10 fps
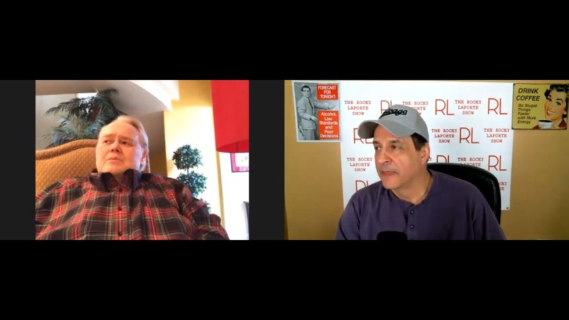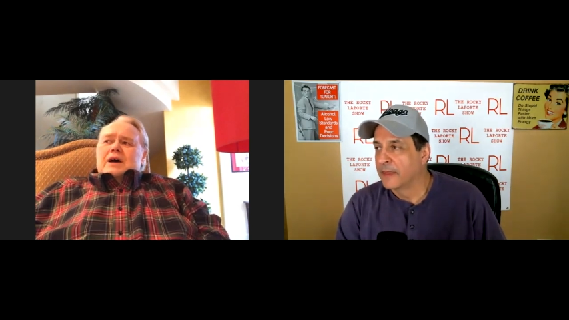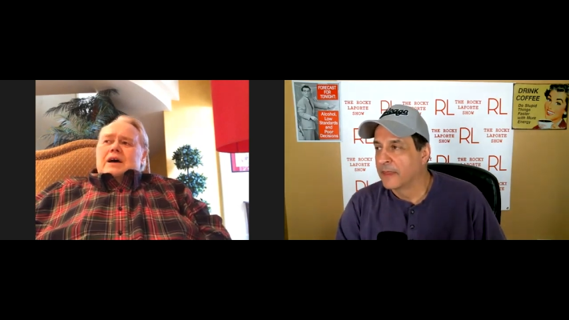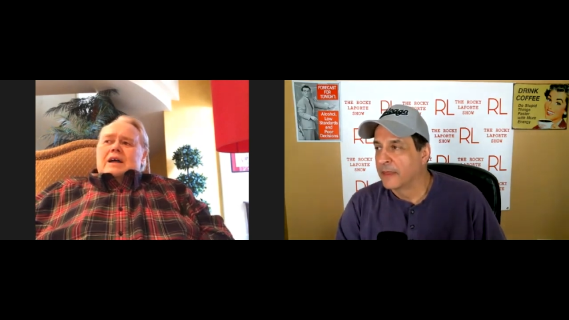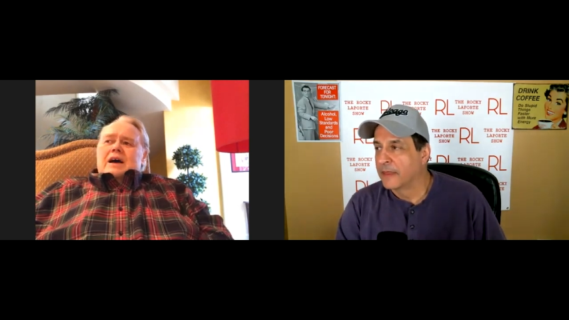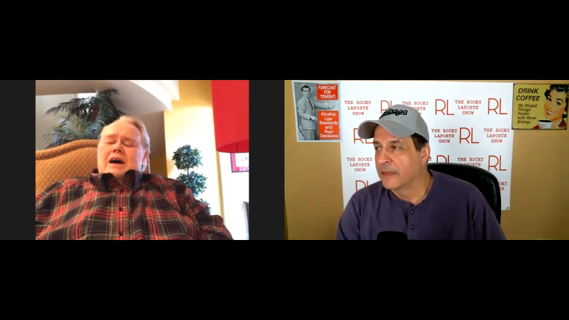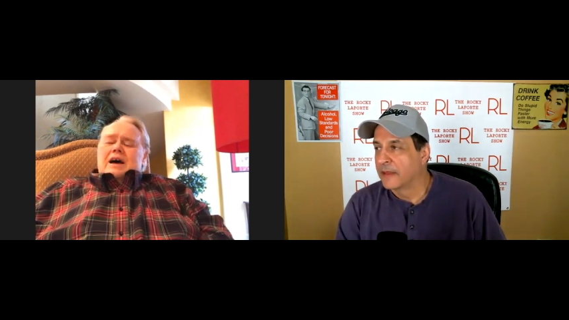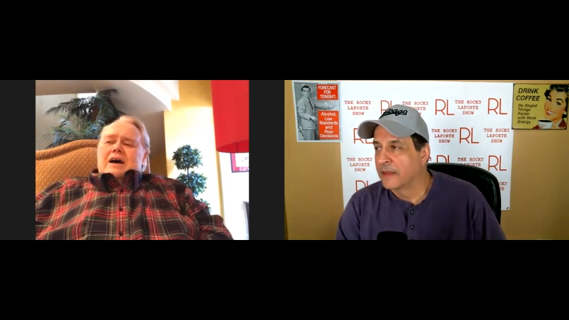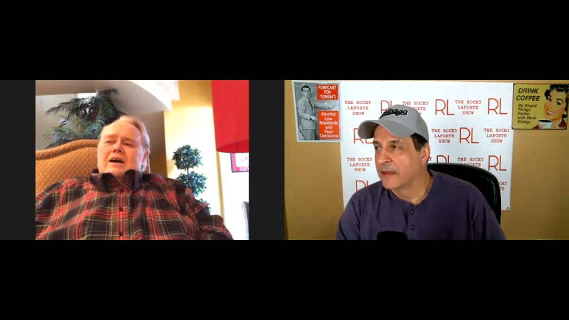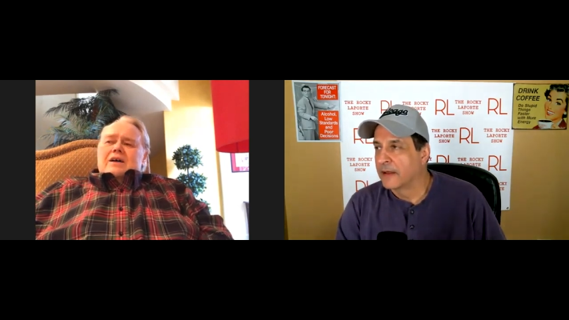Speaker 1: But
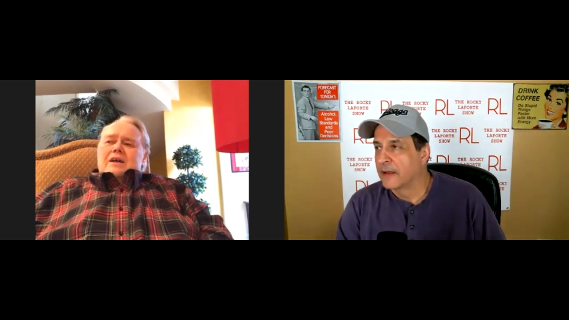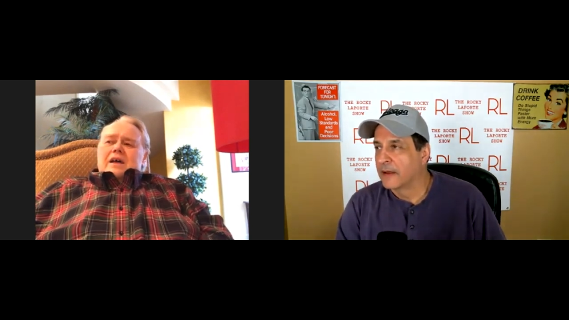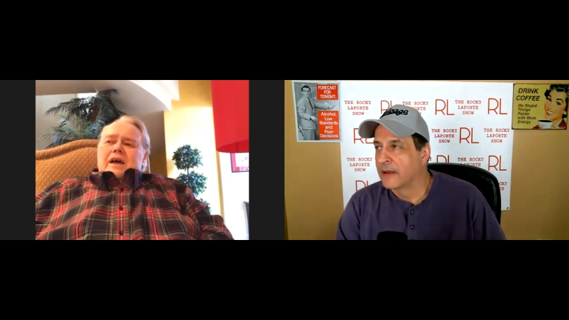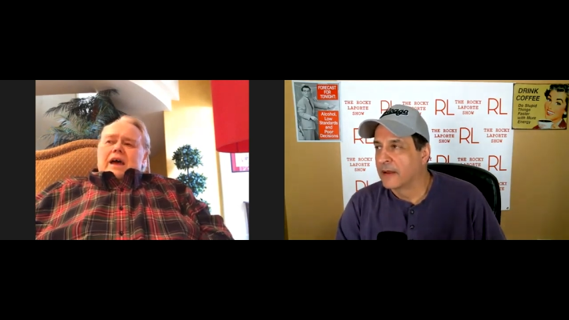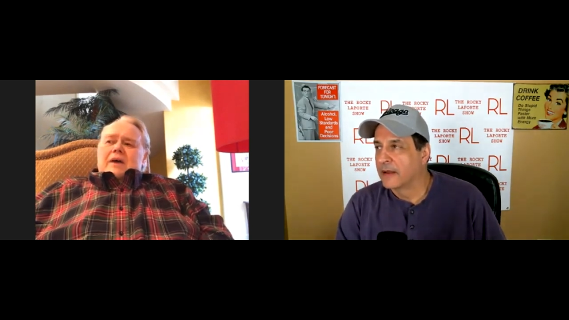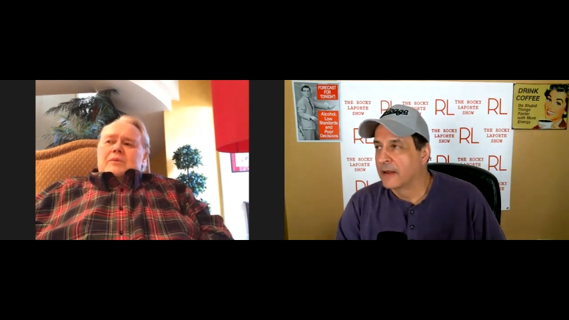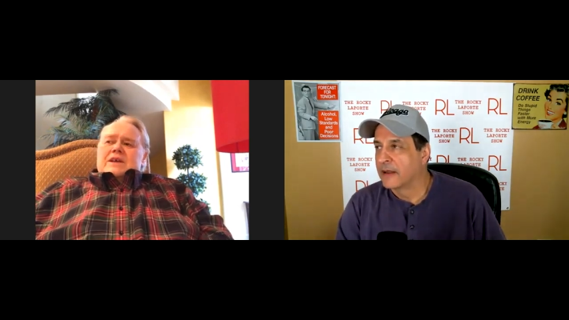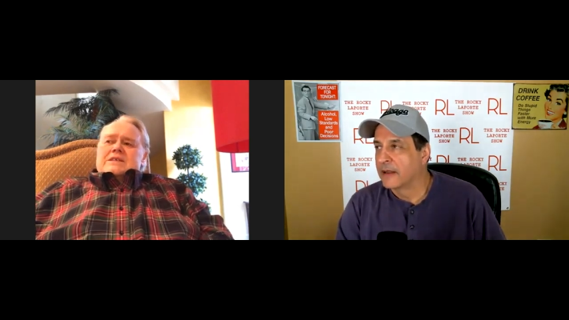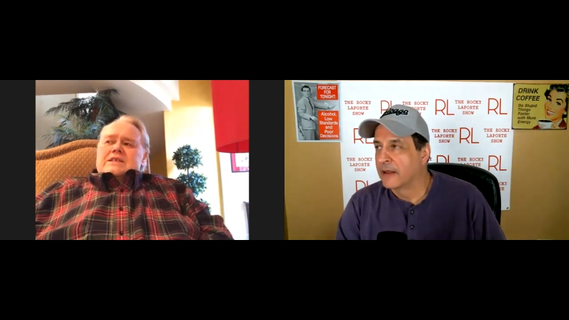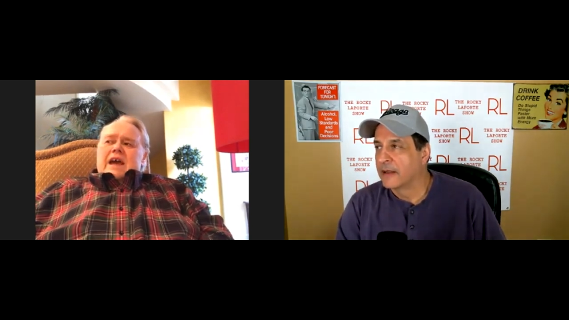uh, and
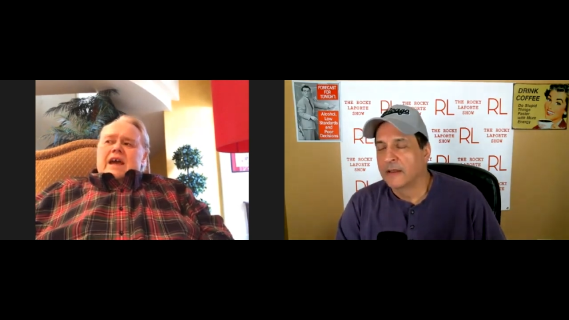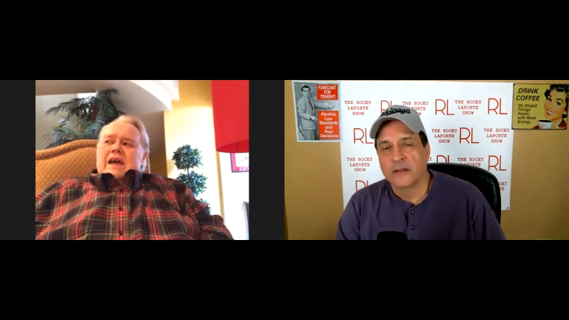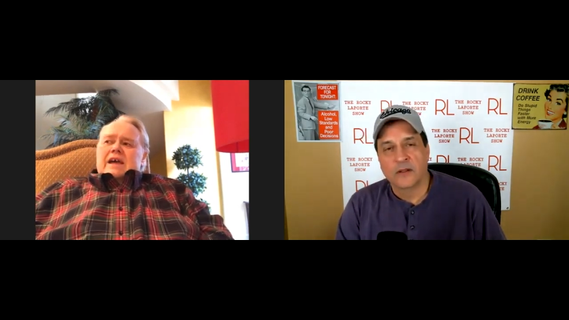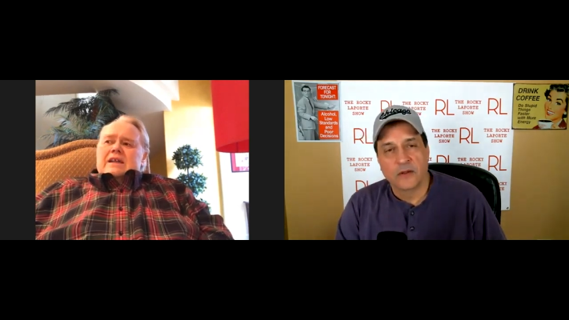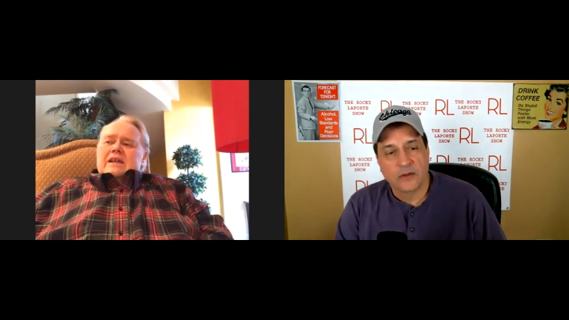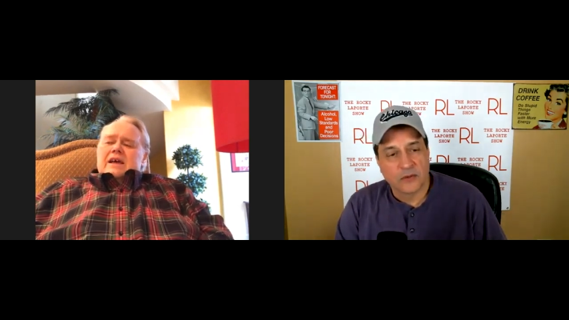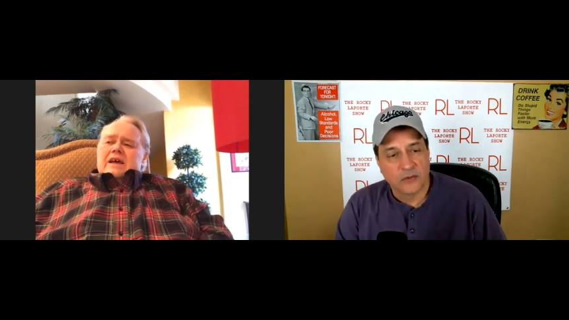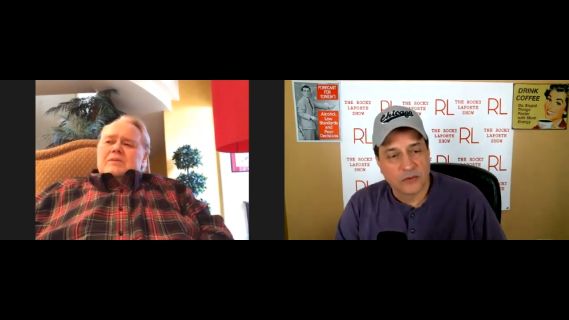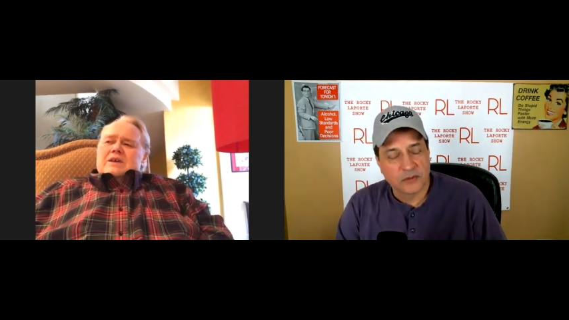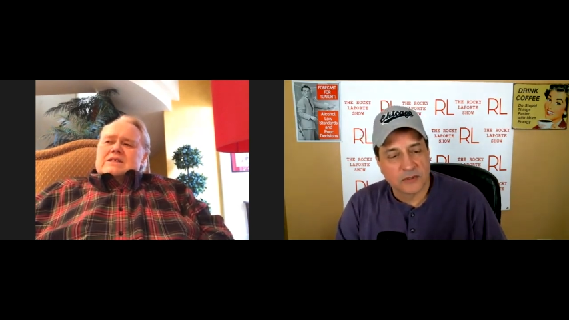we stayed
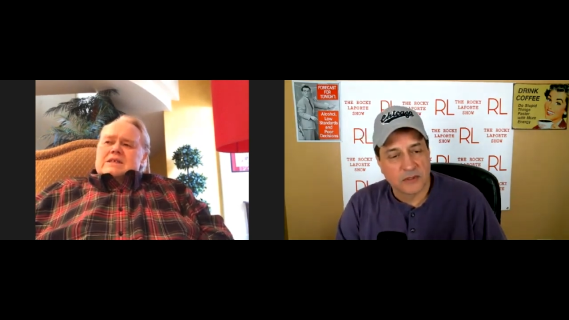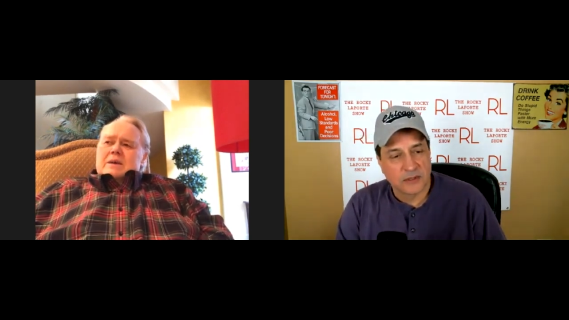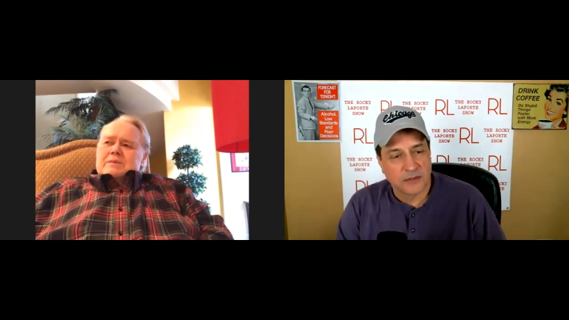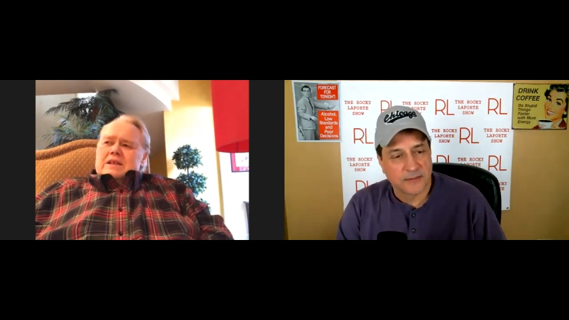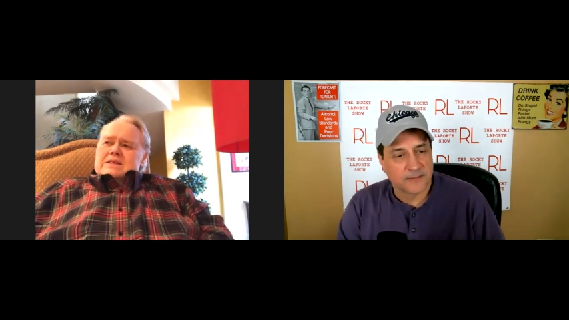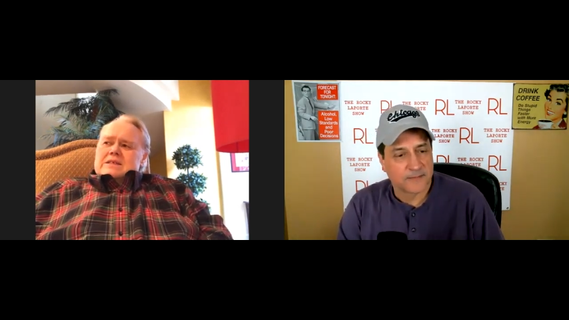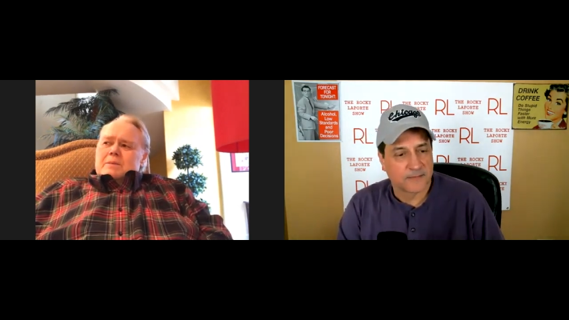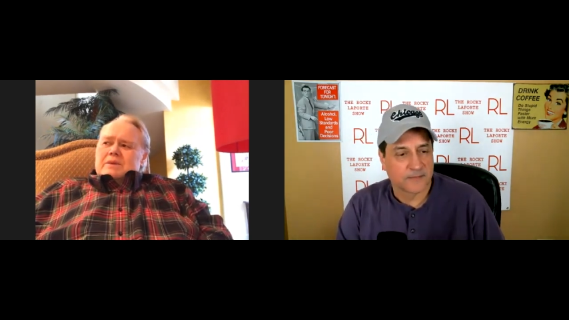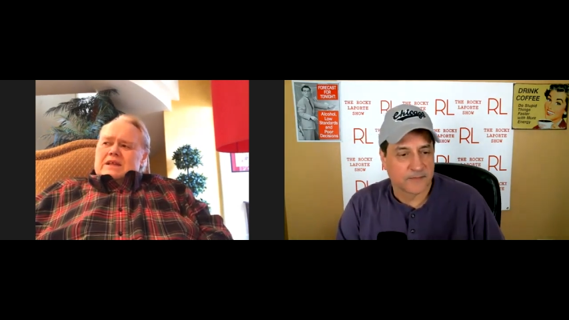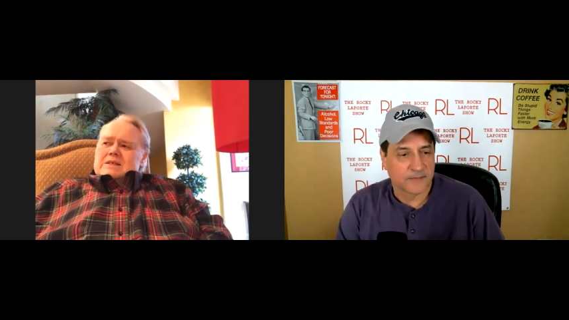and we slept in
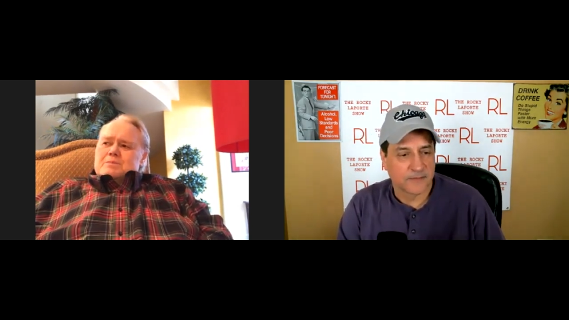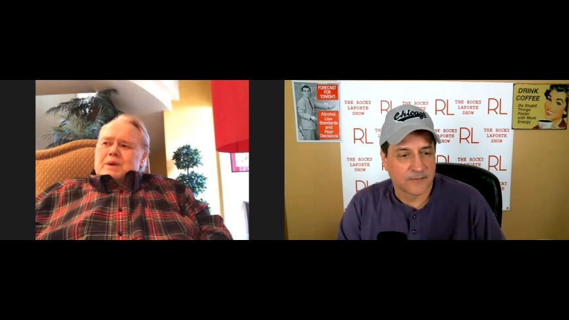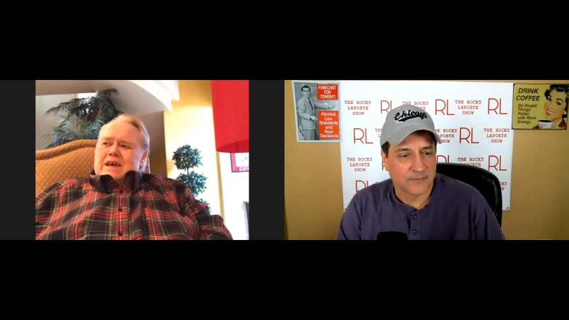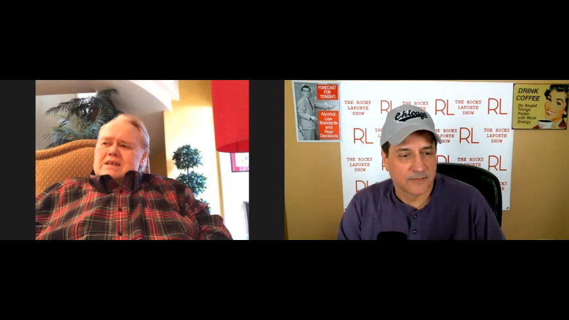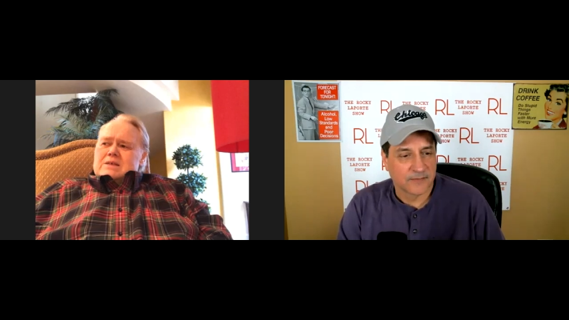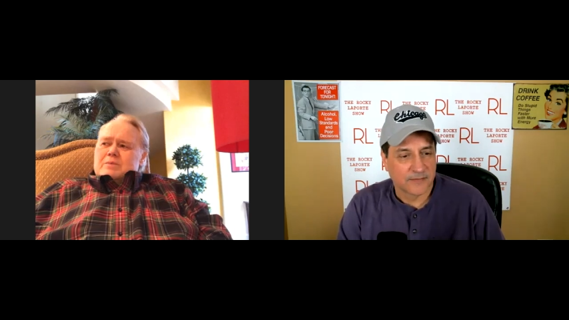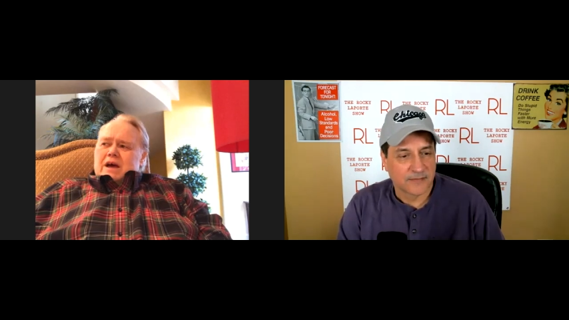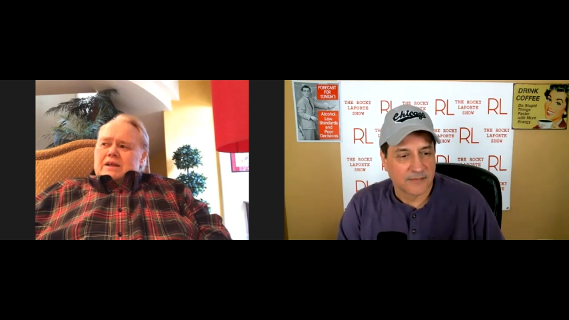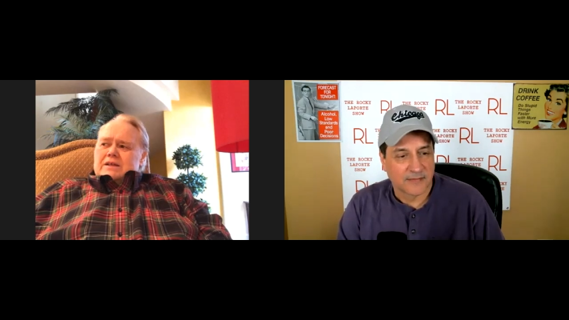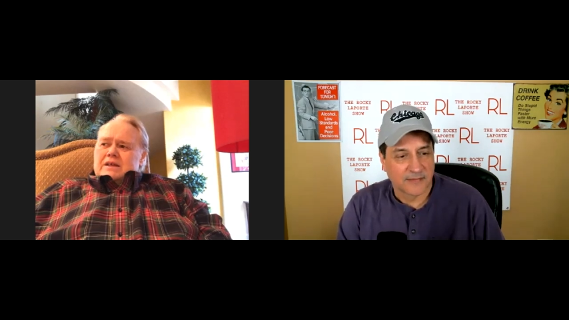somebody's basement.